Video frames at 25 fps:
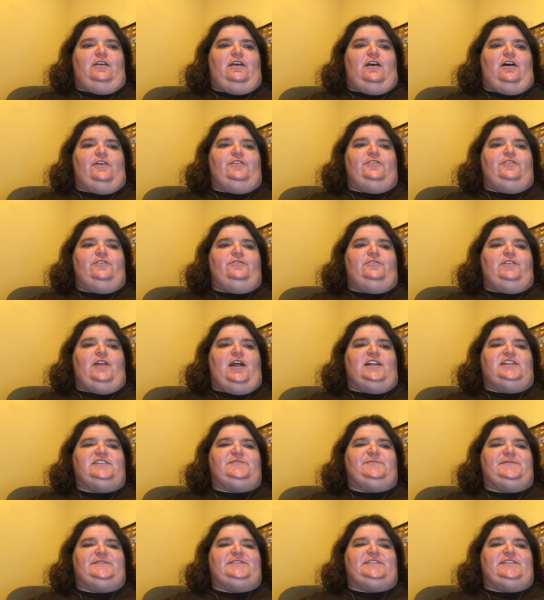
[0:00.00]
Although
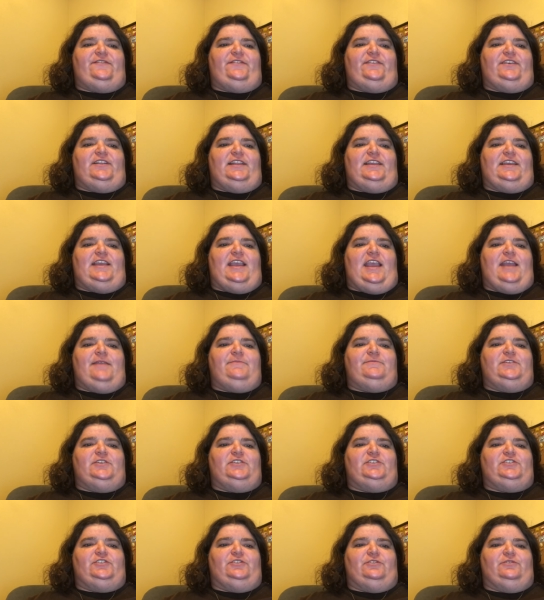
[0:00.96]
not specifically aimed
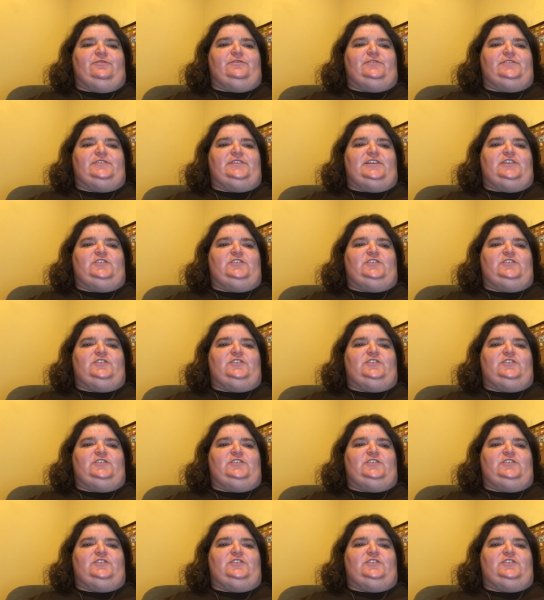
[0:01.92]
at Jews,